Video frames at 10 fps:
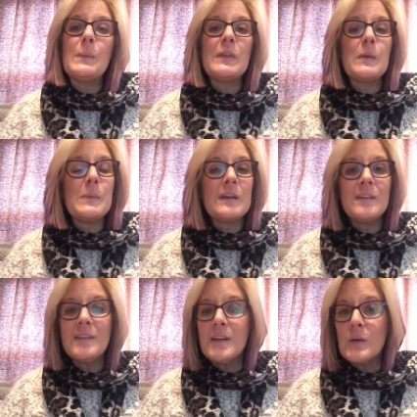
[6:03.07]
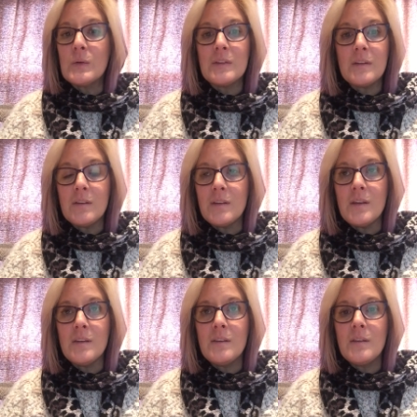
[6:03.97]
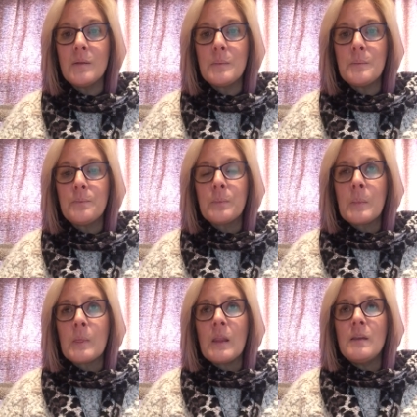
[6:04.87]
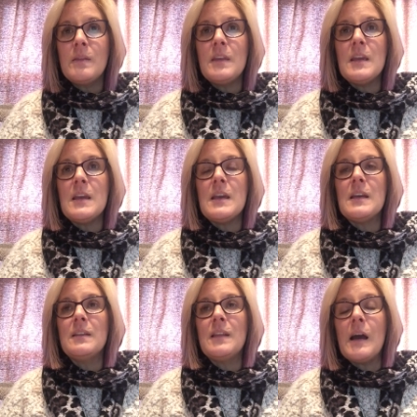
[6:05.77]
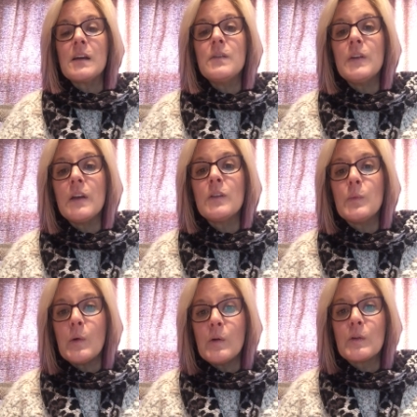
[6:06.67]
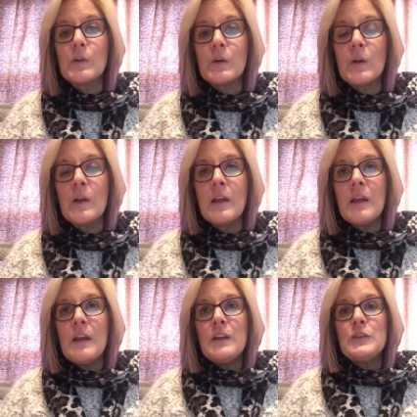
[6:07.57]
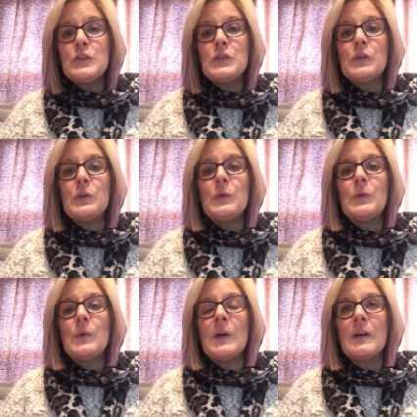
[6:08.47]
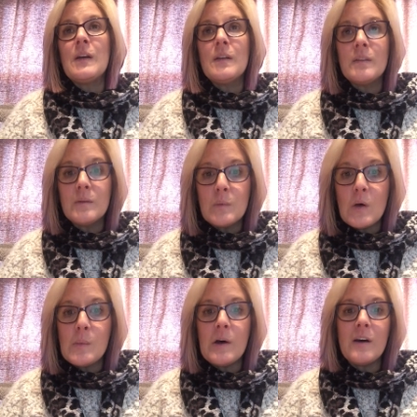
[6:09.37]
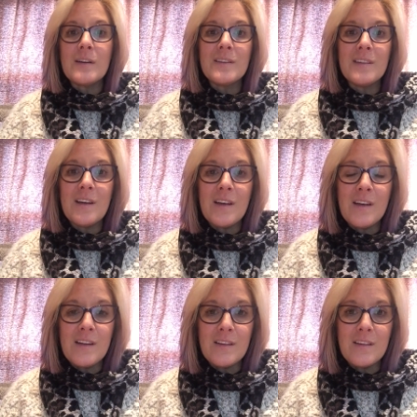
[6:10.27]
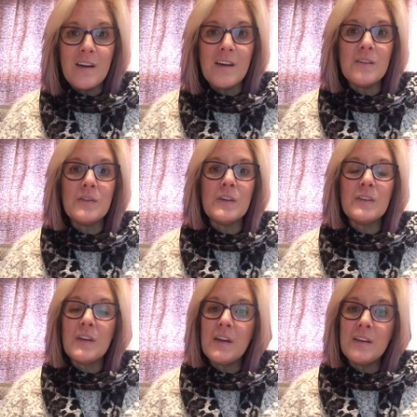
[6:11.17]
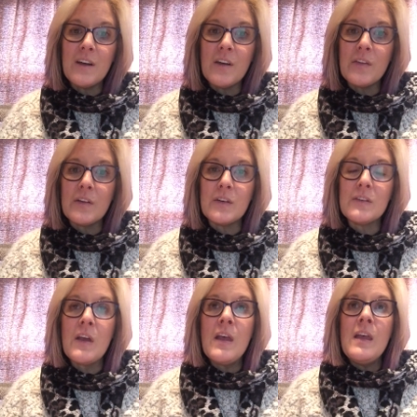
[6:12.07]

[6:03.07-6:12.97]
but the biggest thing was disease. The lack of exposure to smallpox and typhus and others,